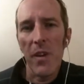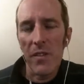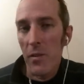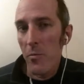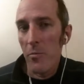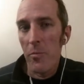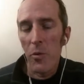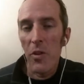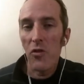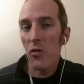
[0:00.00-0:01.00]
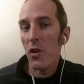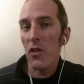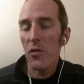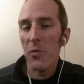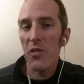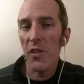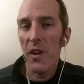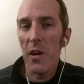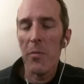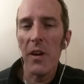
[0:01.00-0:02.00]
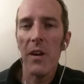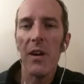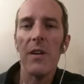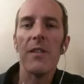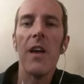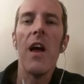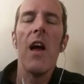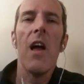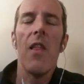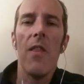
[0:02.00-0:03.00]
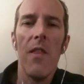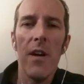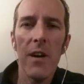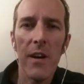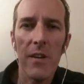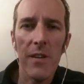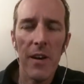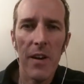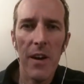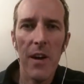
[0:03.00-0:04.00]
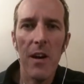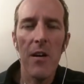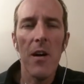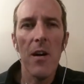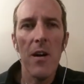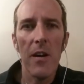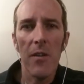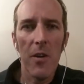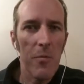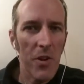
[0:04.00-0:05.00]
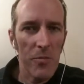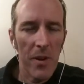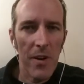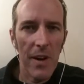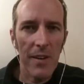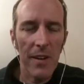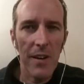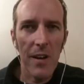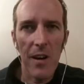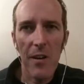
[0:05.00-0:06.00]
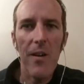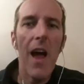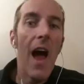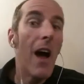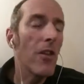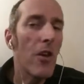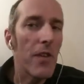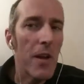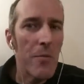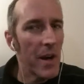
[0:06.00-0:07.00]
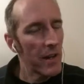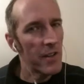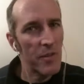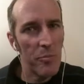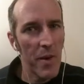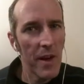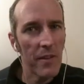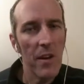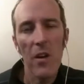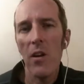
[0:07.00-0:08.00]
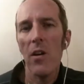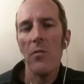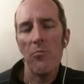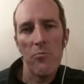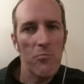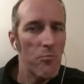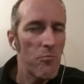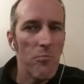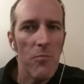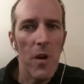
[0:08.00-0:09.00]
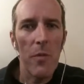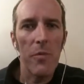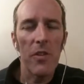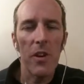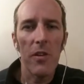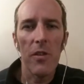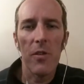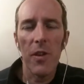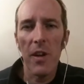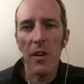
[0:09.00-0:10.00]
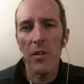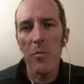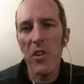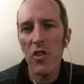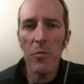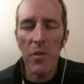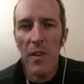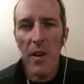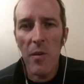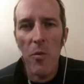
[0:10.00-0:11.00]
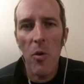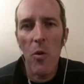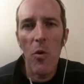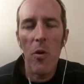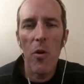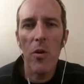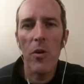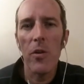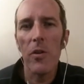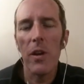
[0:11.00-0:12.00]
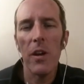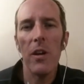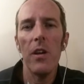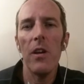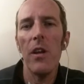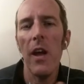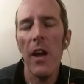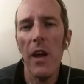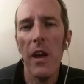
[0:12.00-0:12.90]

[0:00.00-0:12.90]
get some potential customers in there, because they're going to give you a much better idea of how long they might expect a particular thing to be shipped to them, or get